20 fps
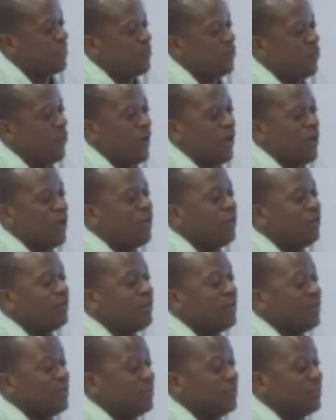the way
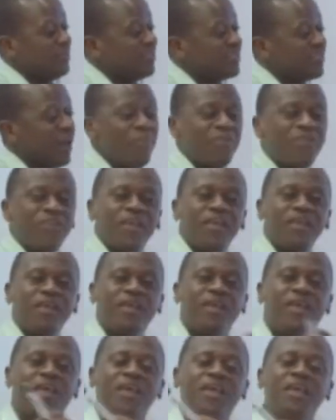something
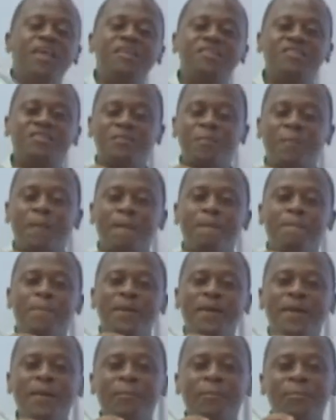is
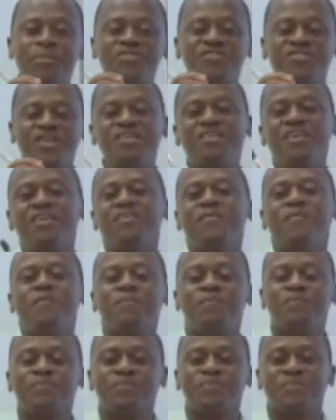being presented
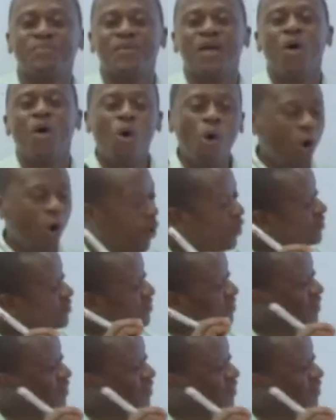or